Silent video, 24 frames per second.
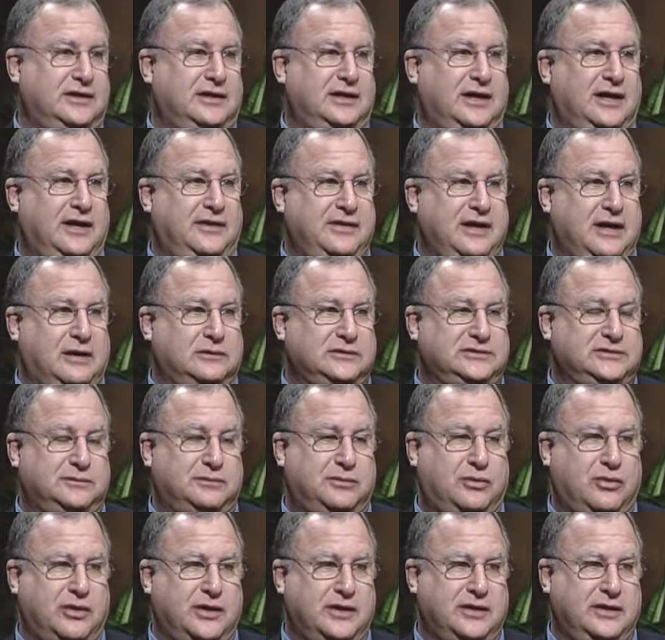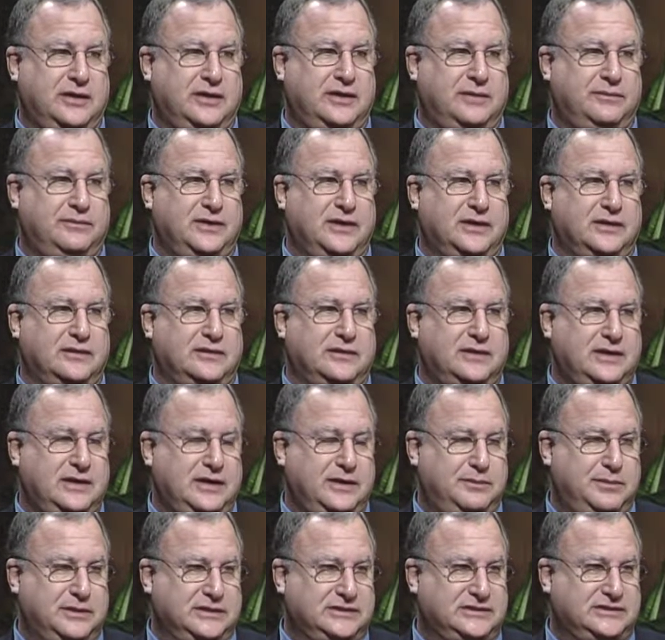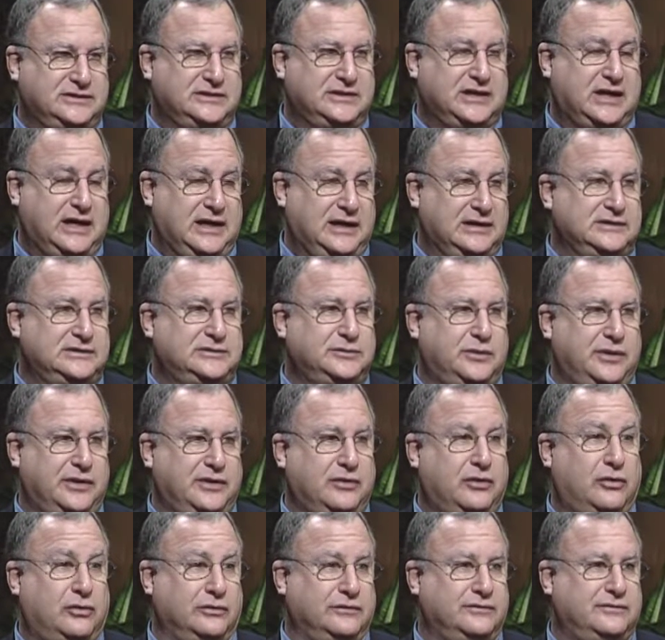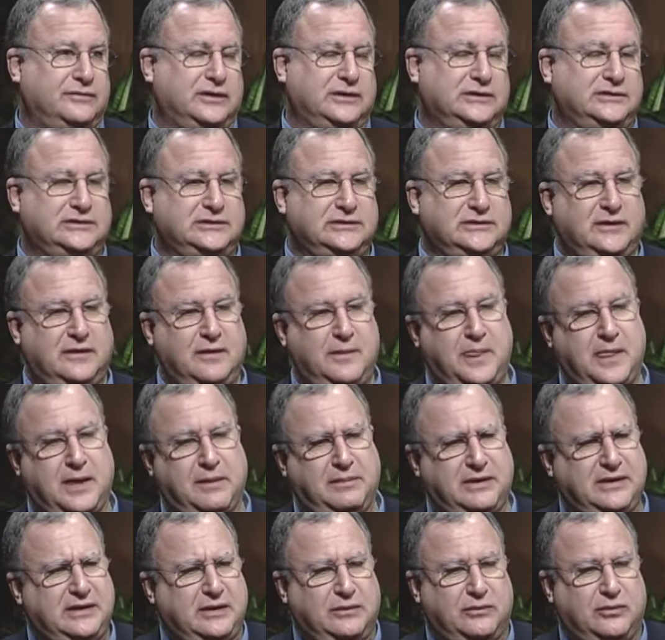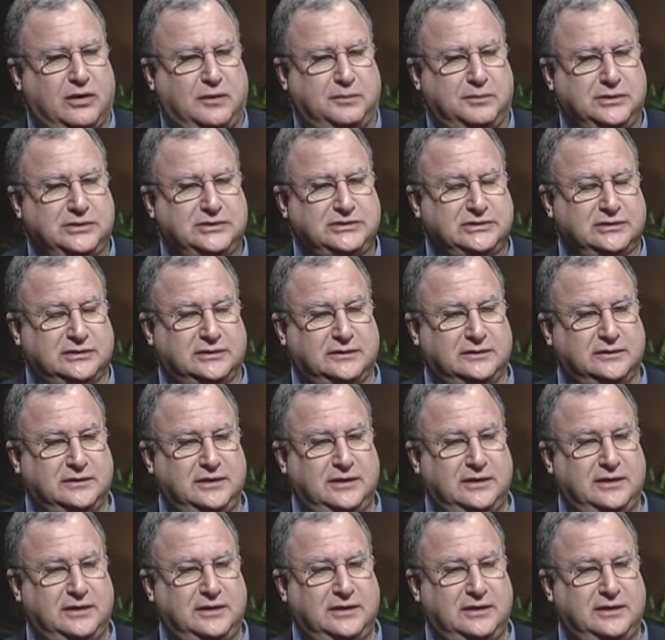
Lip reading: And that was important to him, to keep his ties with old friends. But they were all personal.